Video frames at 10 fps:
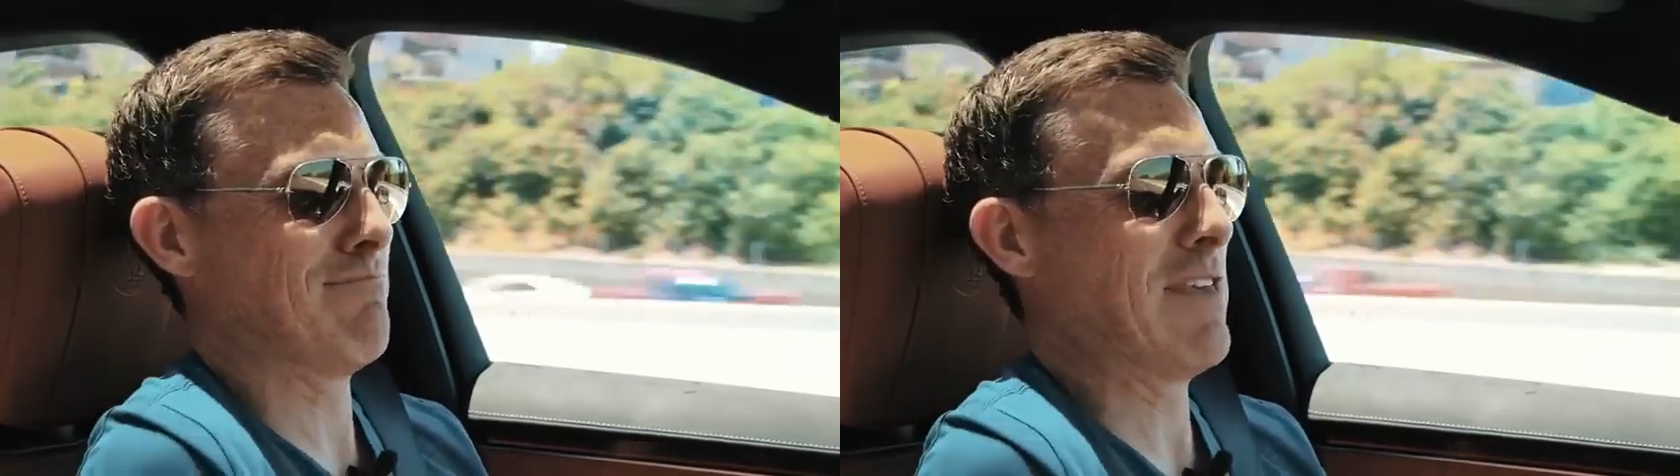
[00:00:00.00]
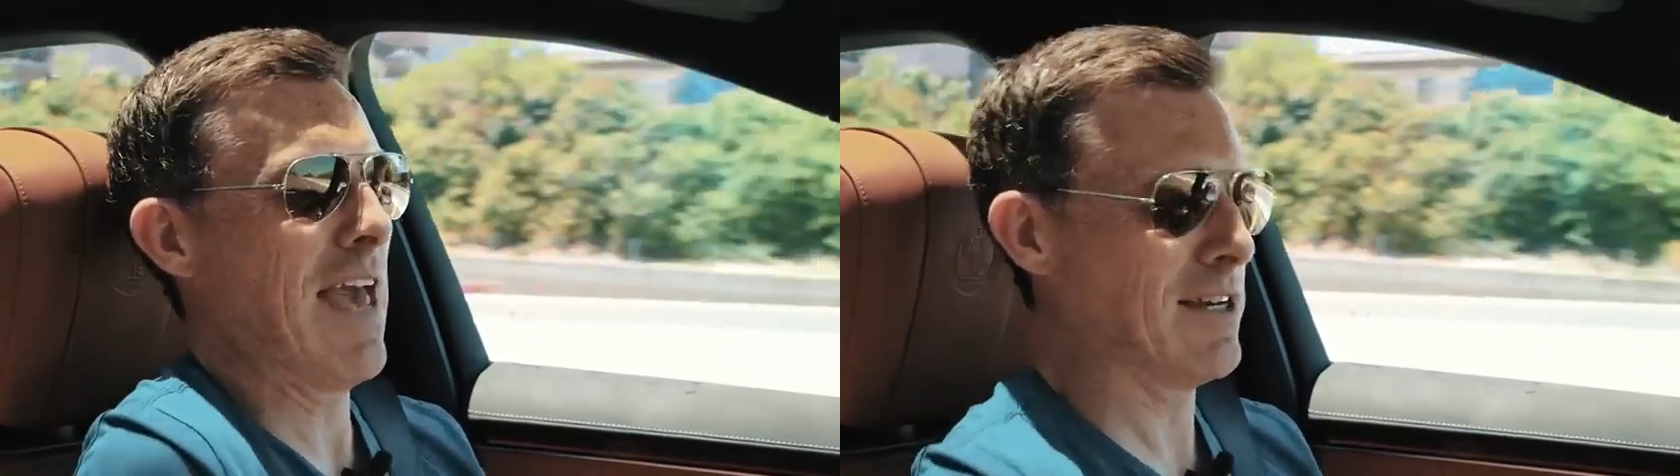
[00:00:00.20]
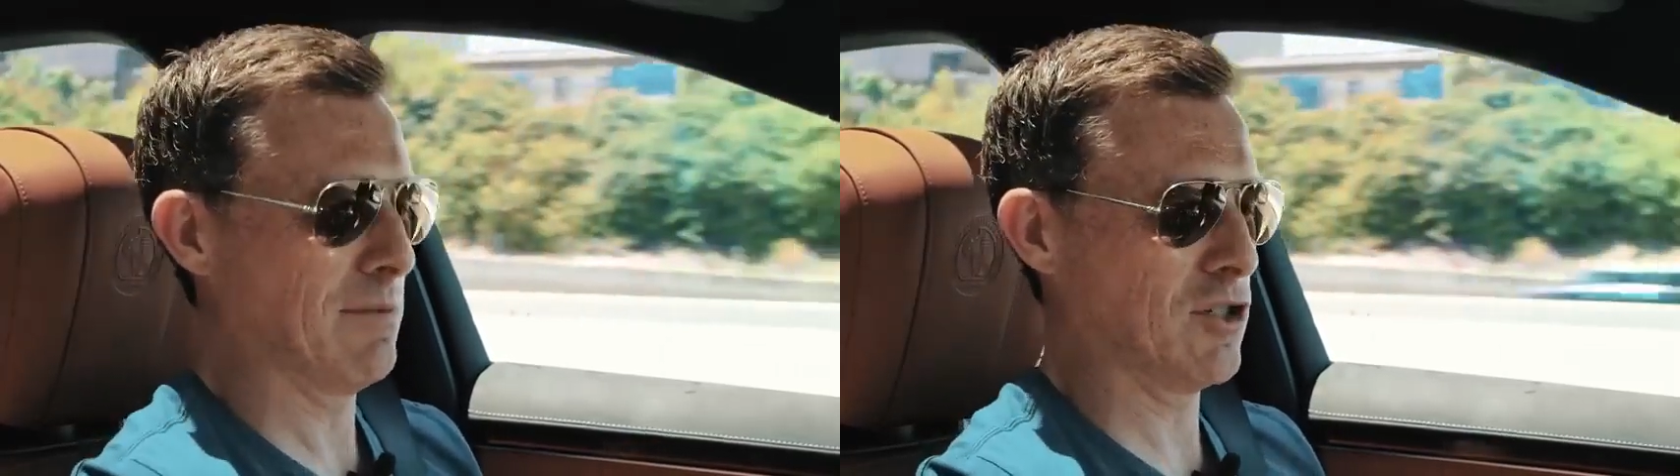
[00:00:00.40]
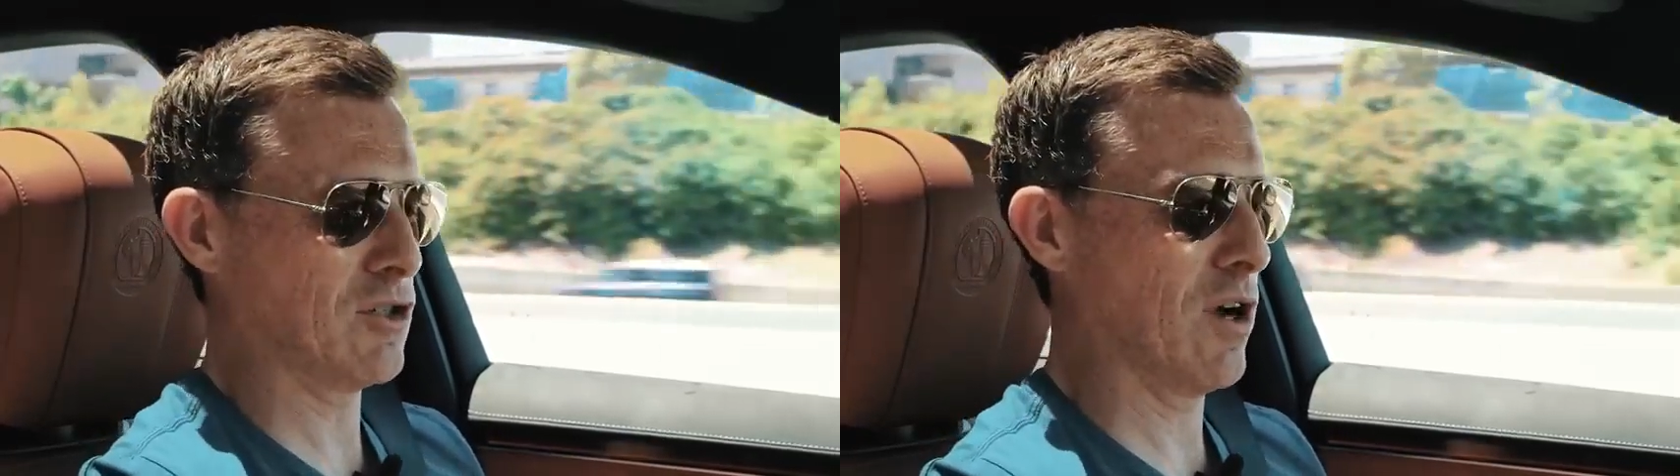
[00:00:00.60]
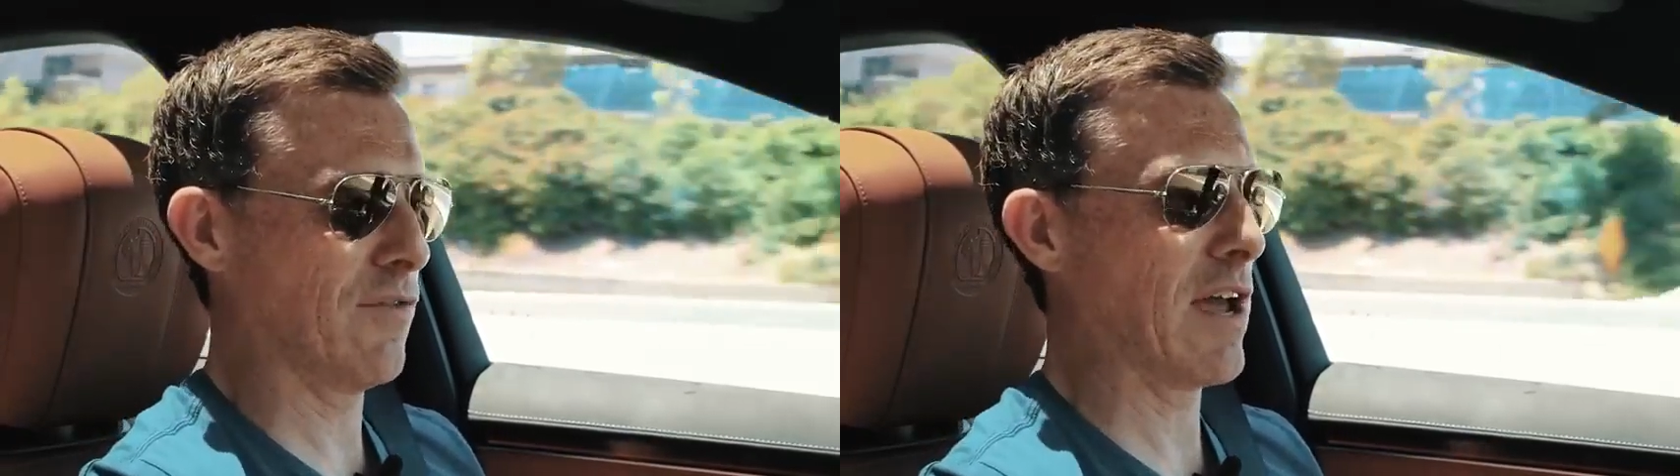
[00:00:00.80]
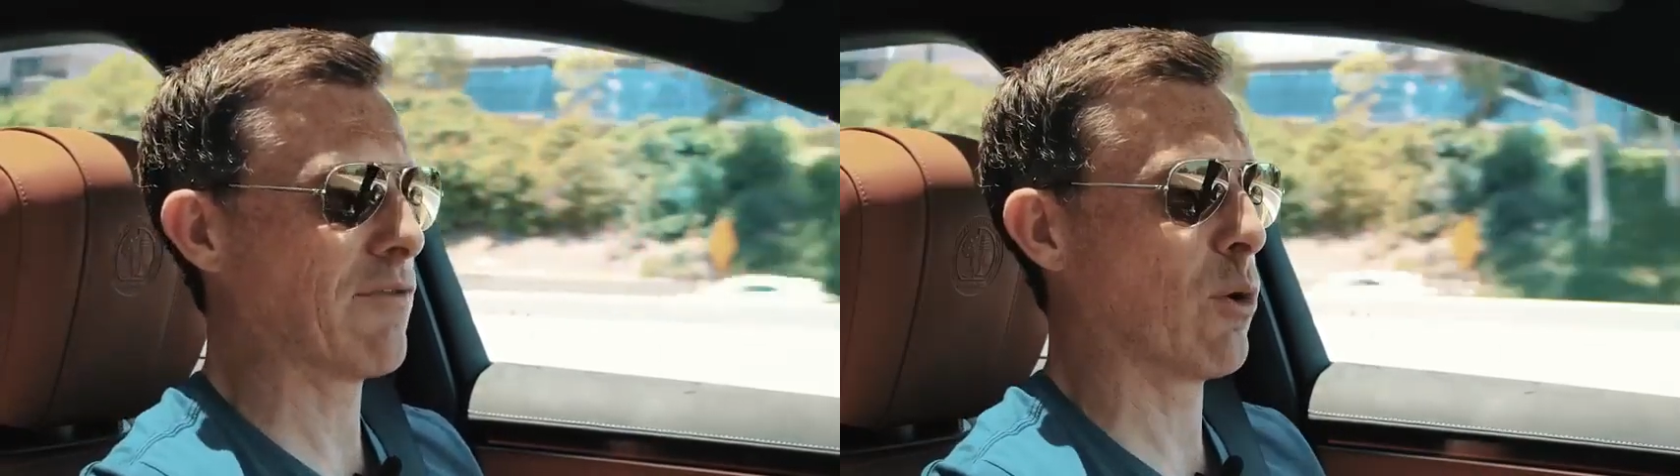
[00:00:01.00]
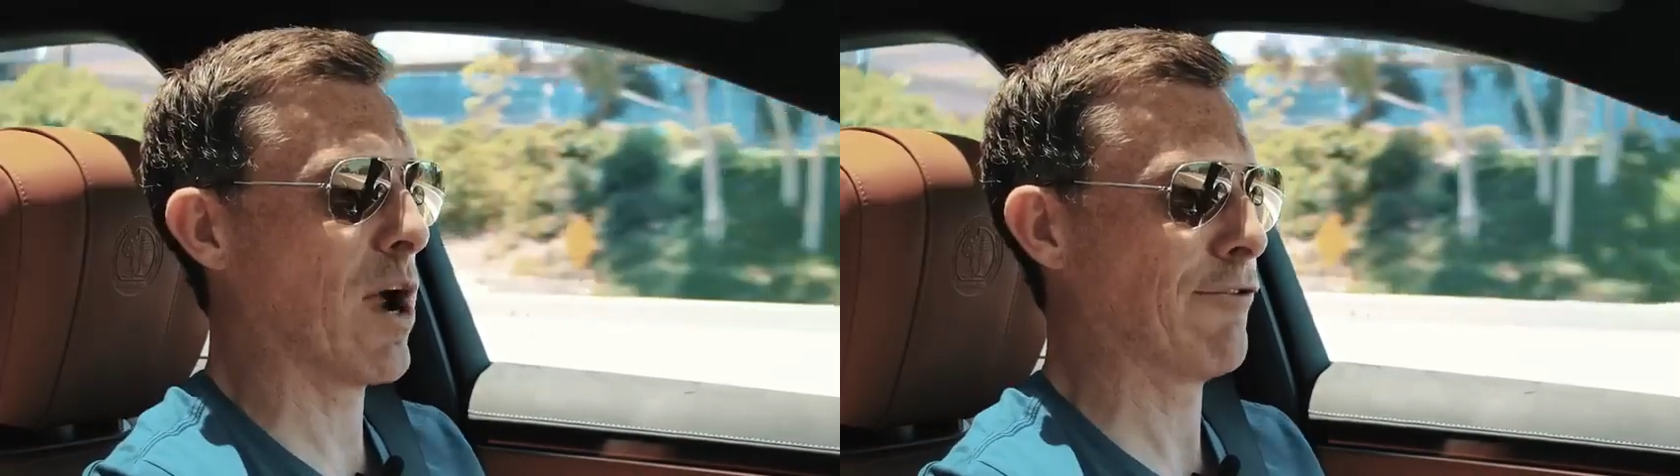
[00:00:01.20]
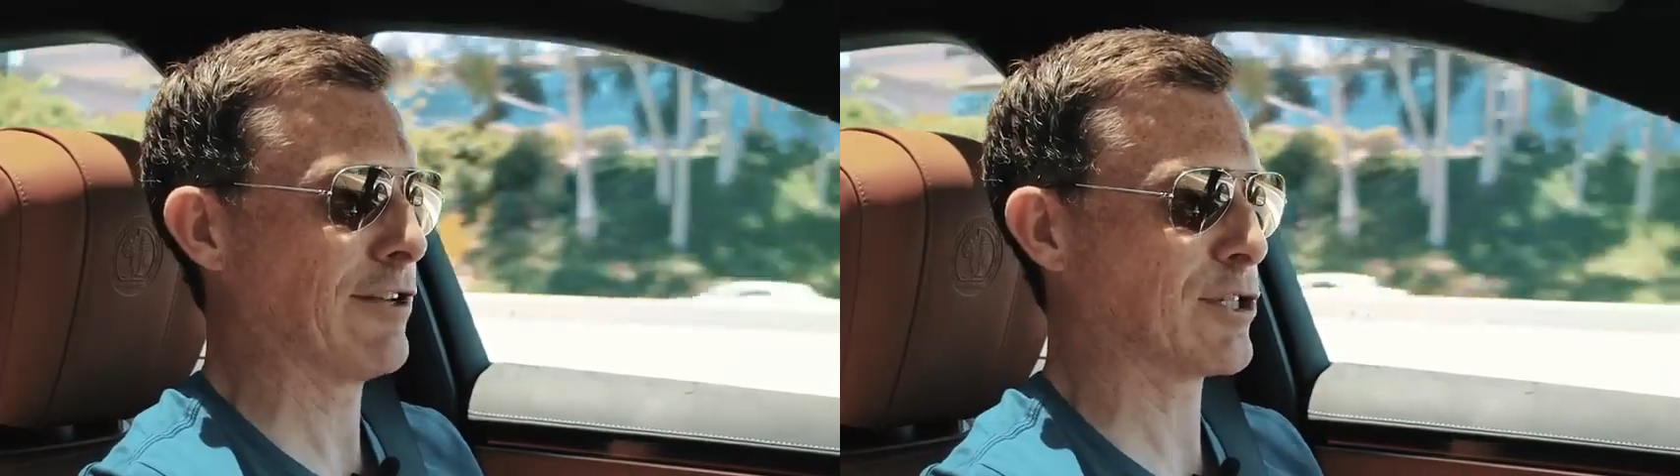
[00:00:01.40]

you end up just driving everywhere in